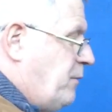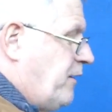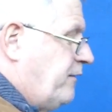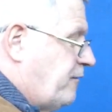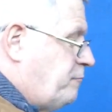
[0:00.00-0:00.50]

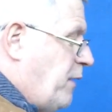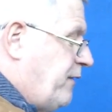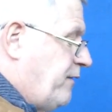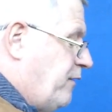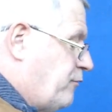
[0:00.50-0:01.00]
because I've
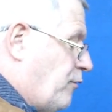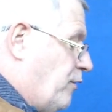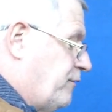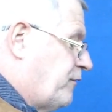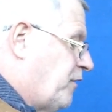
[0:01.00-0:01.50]
bent those
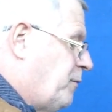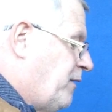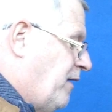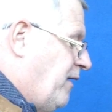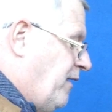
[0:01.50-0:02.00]
roots, I've got to
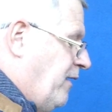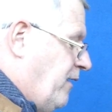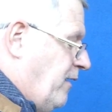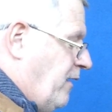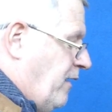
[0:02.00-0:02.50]

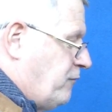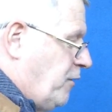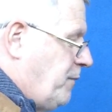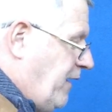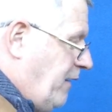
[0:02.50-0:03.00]

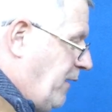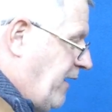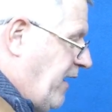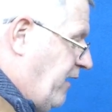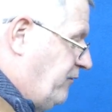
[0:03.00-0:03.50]
be a little bit
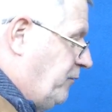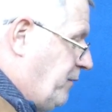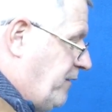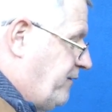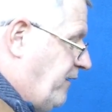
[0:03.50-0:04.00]
careful,
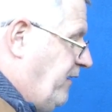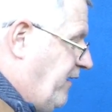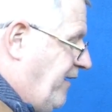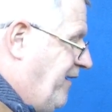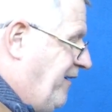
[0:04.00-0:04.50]
because the
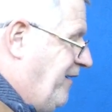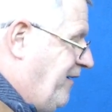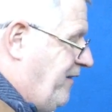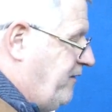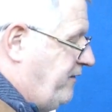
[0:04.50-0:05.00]

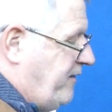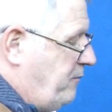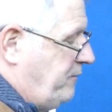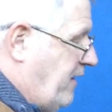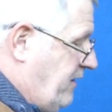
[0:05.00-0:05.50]

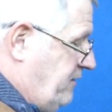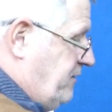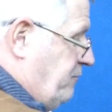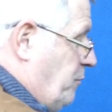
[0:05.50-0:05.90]
temptation will